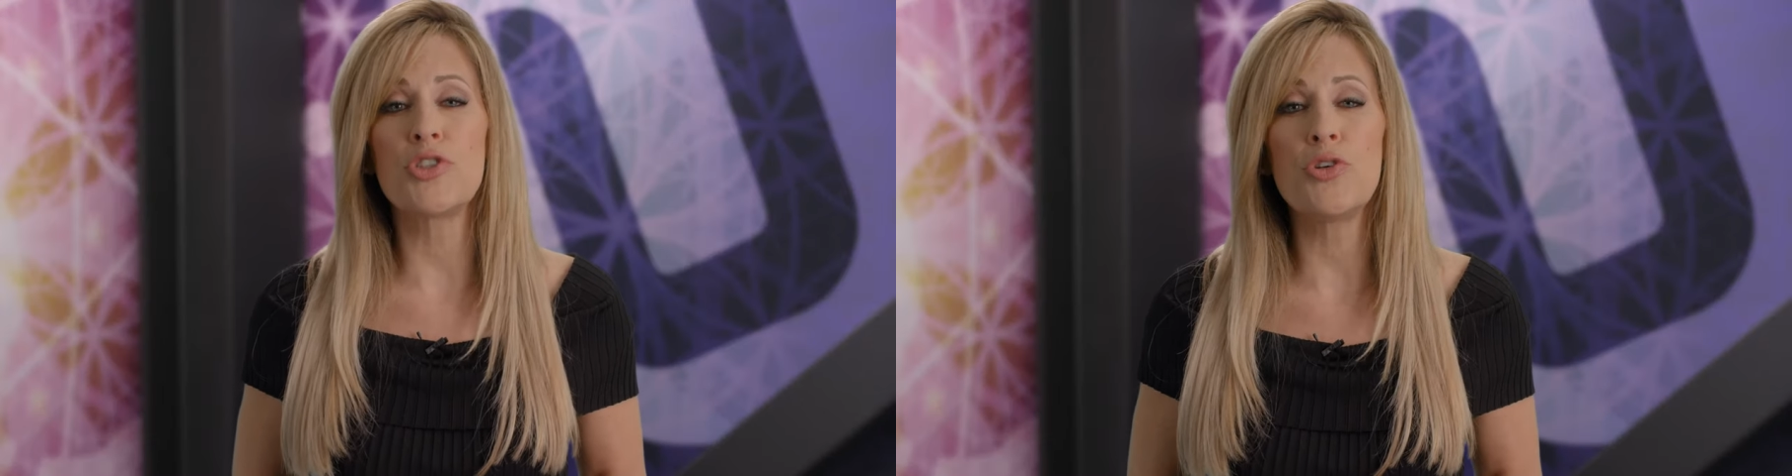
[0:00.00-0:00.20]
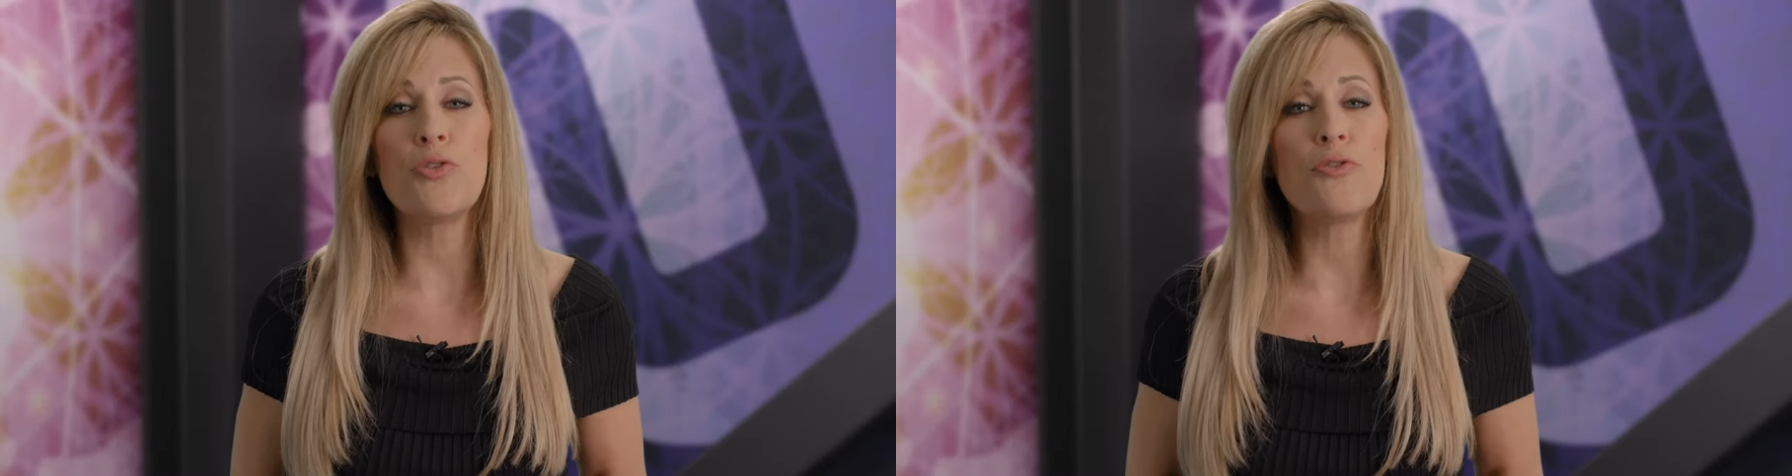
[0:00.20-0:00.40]

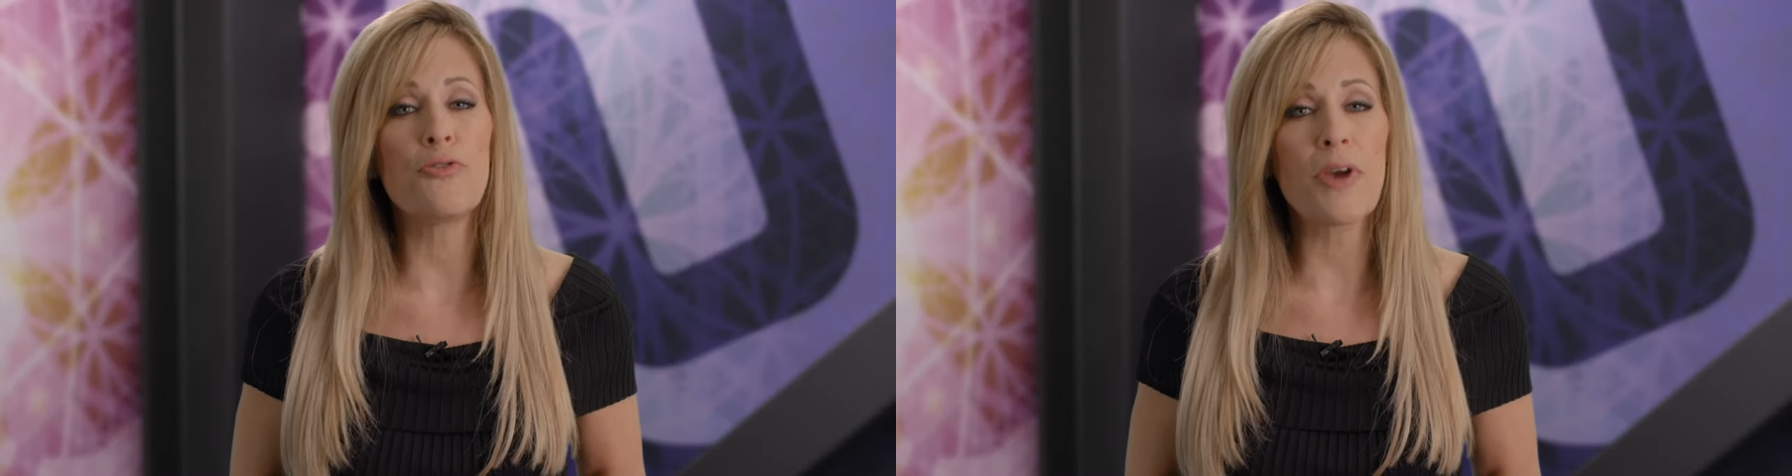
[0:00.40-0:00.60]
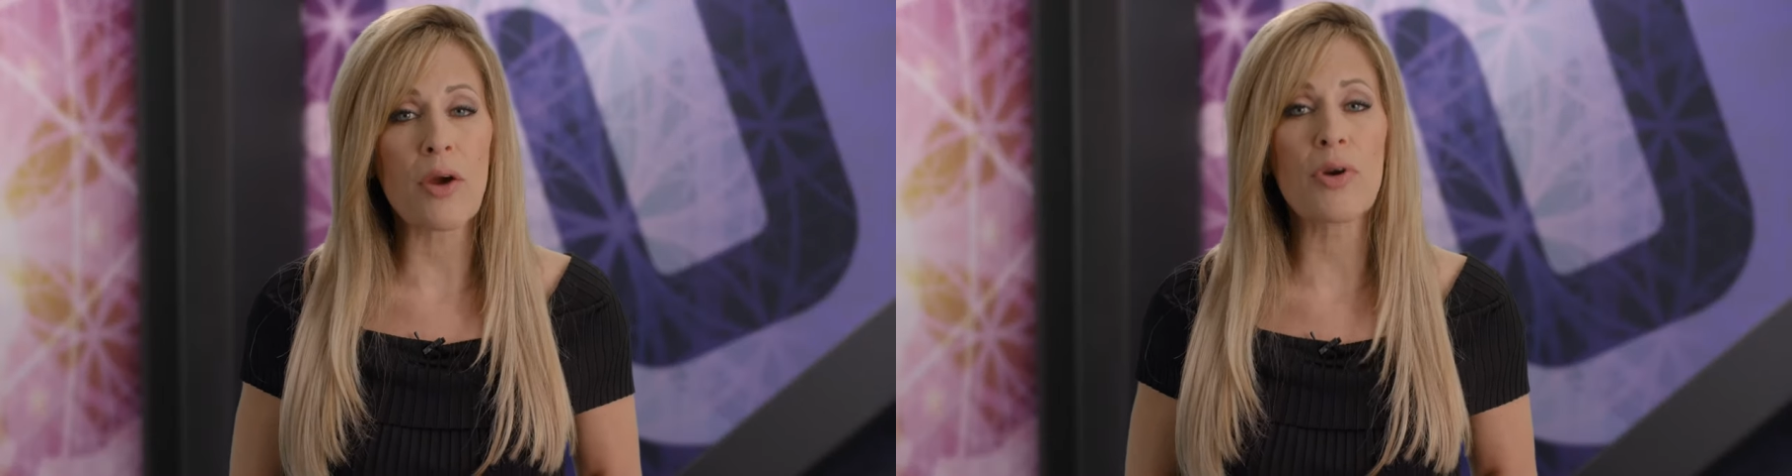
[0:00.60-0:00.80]
two
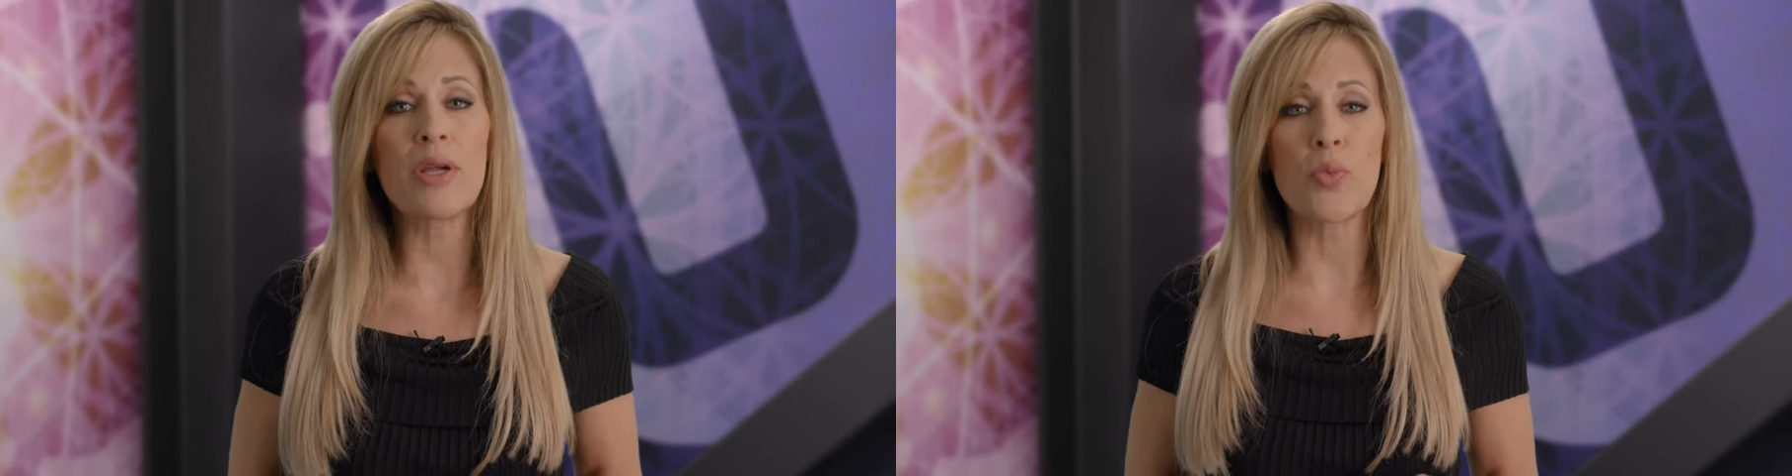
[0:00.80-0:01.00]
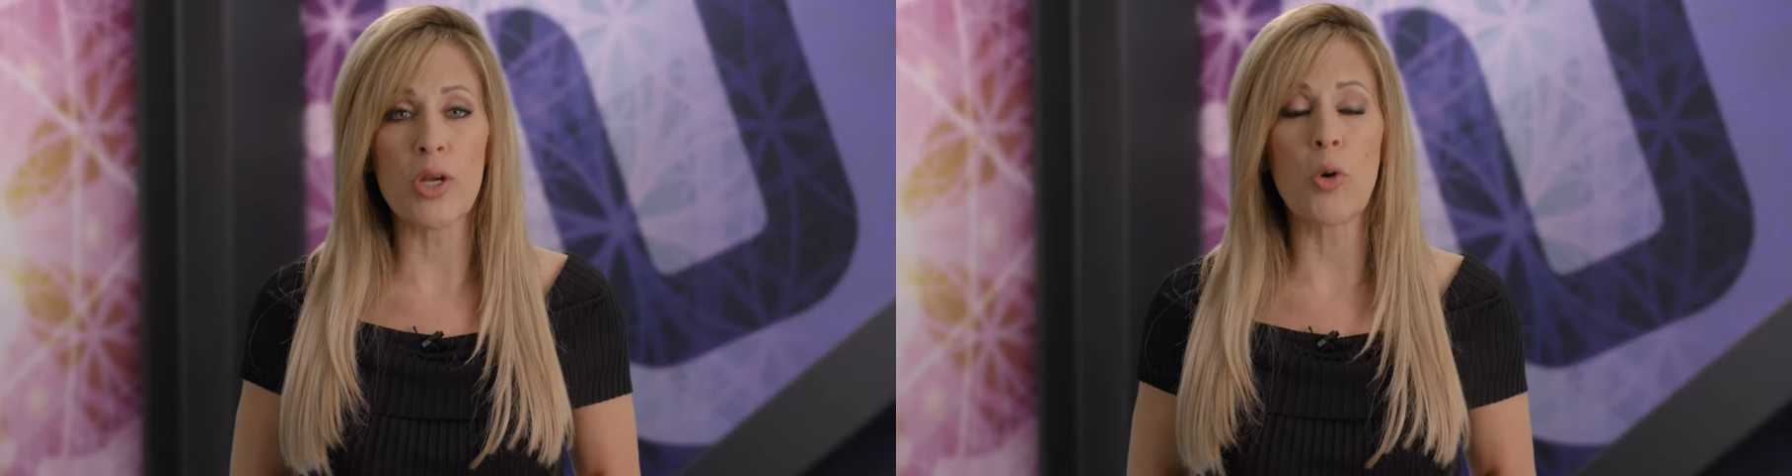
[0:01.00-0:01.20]

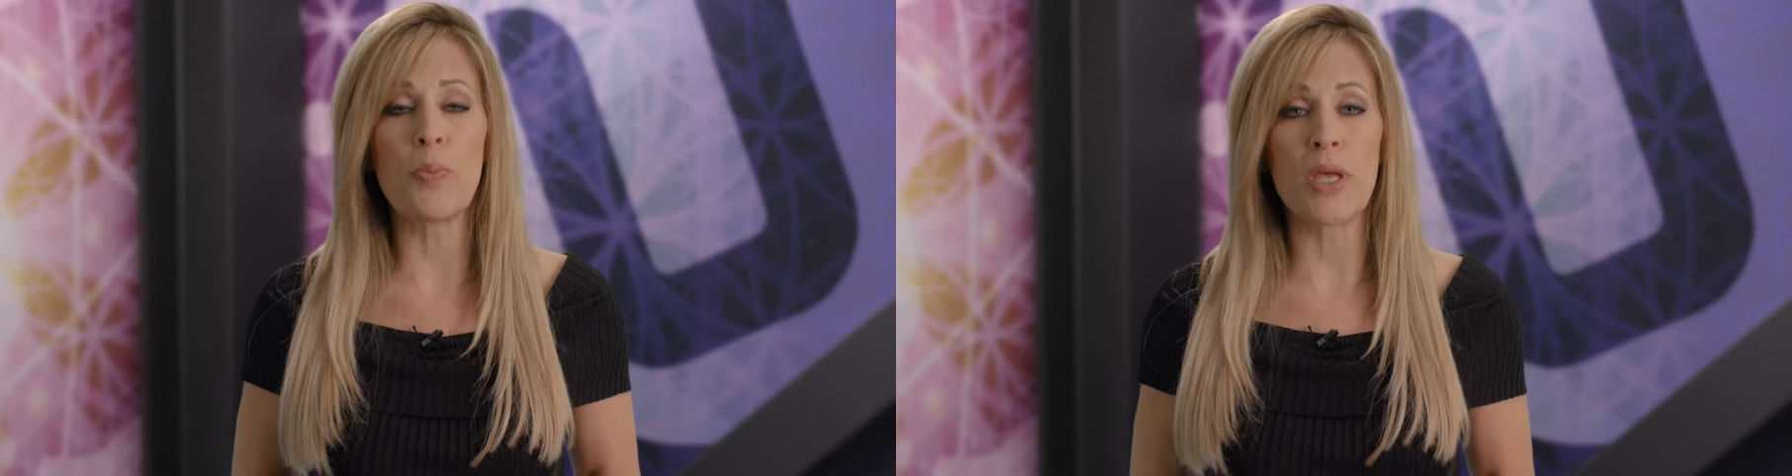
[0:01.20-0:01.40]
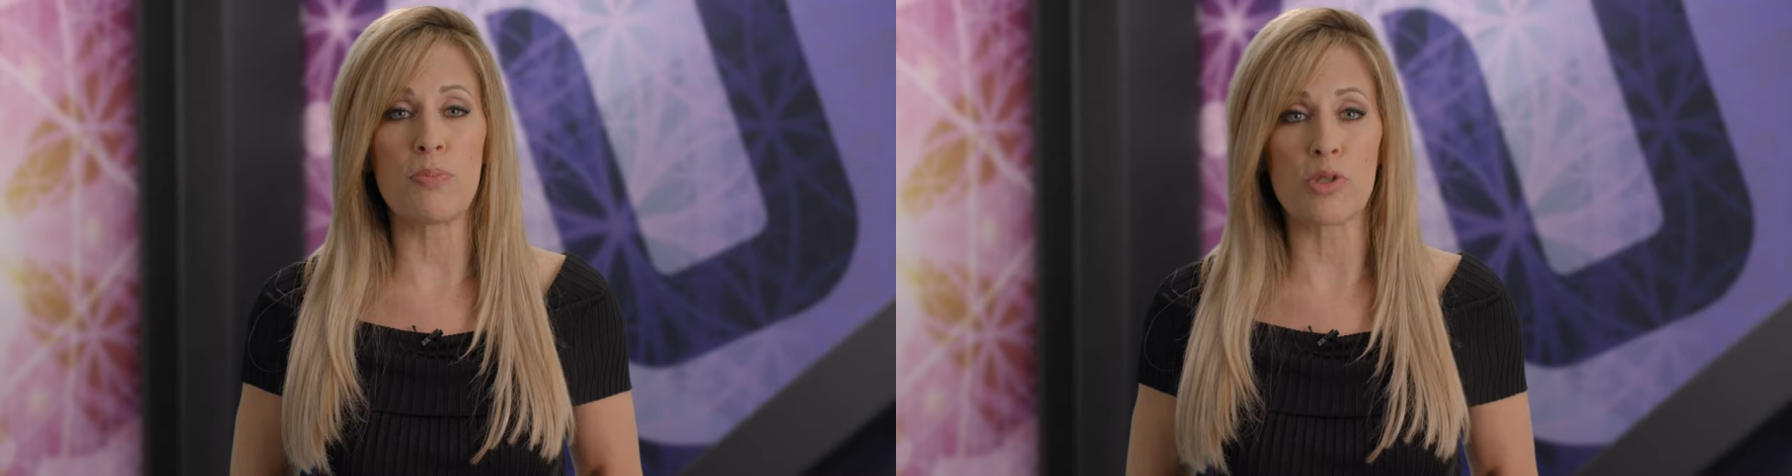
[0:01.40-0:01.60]
very real
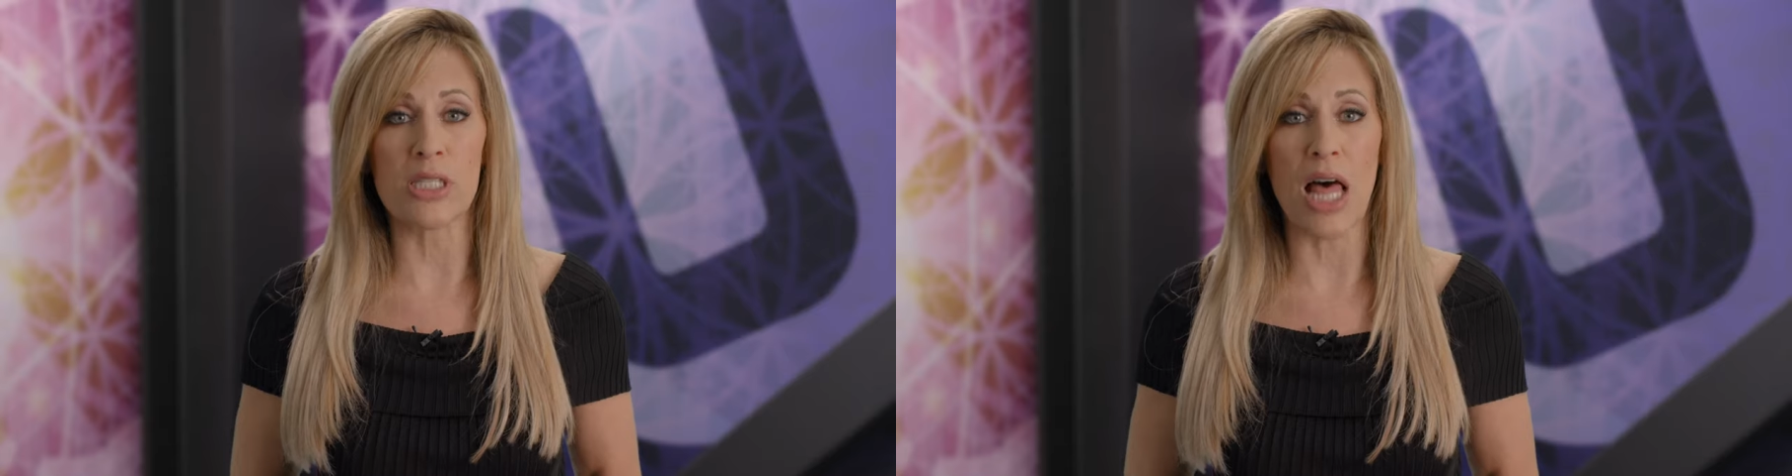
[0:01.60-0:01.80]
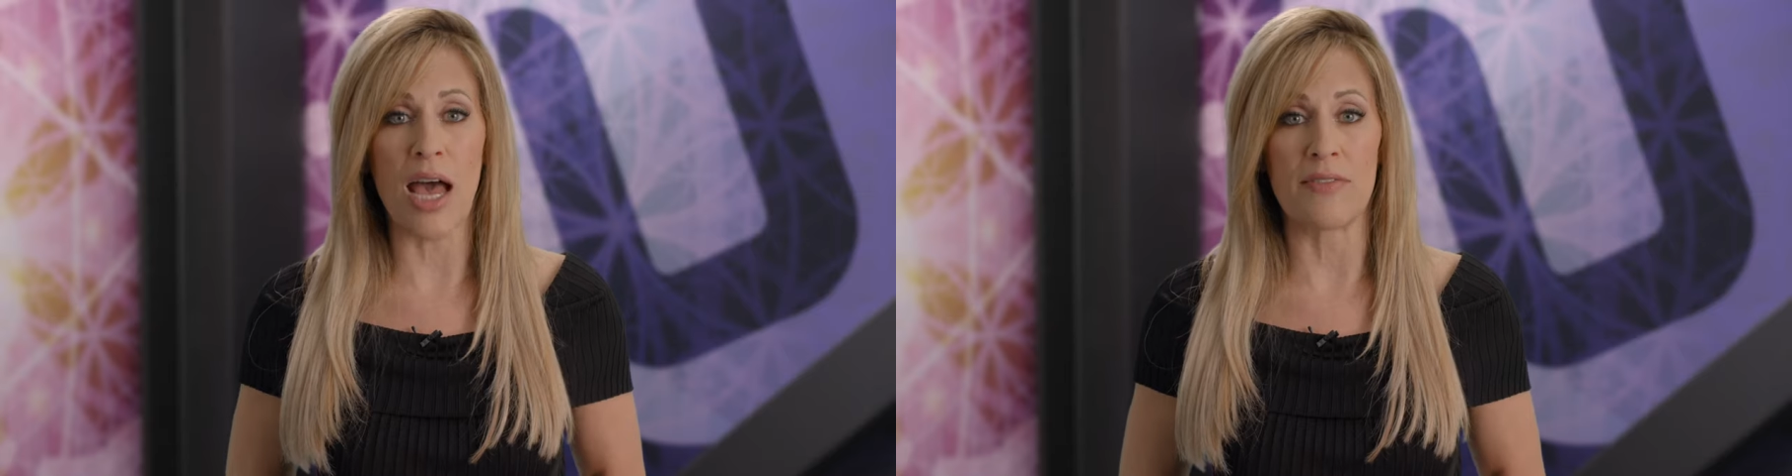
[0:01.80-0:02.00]

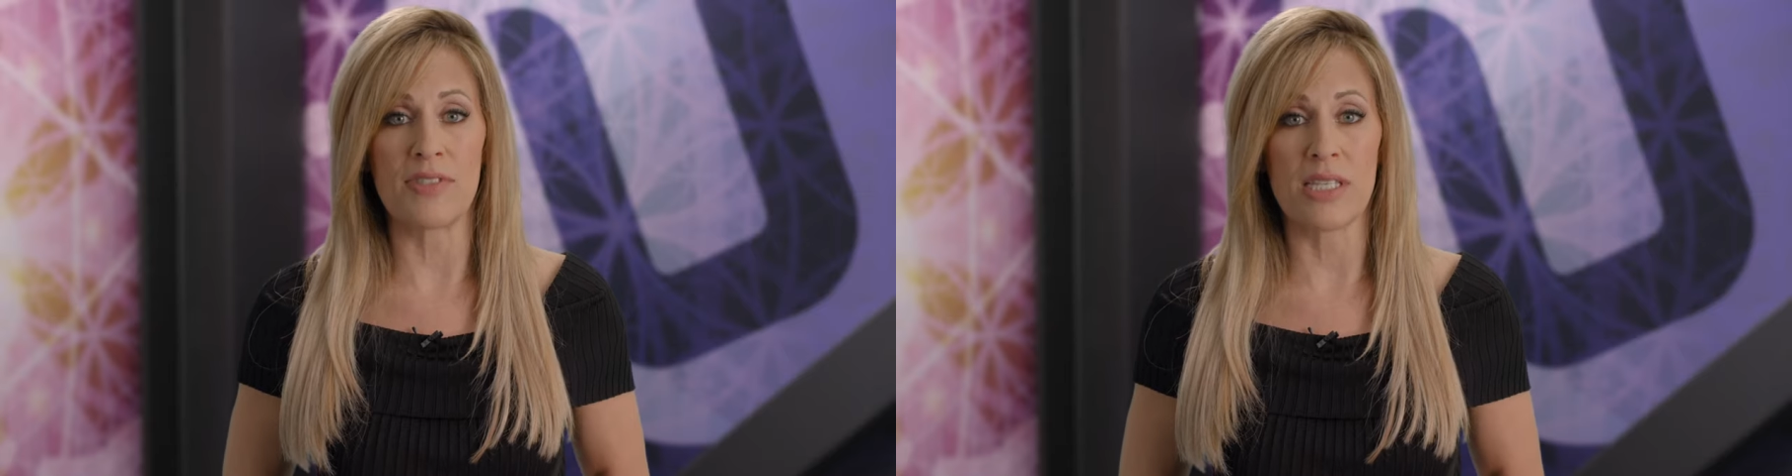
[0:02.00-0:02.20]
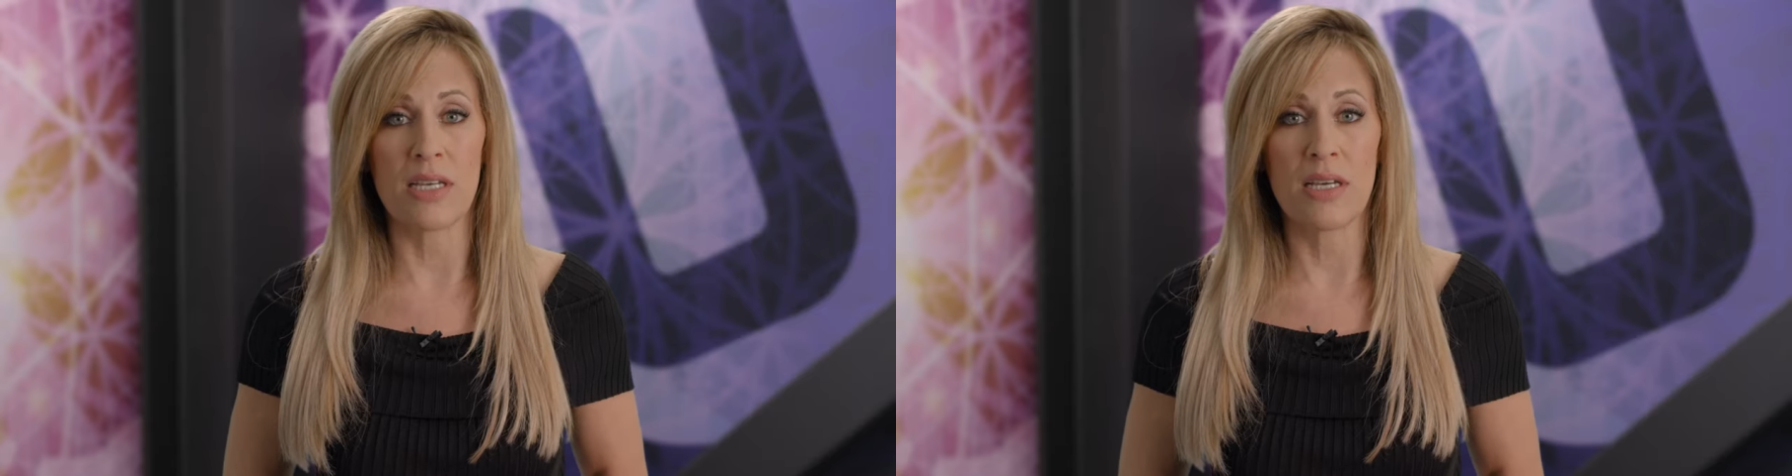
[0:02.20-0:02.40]
people's lives.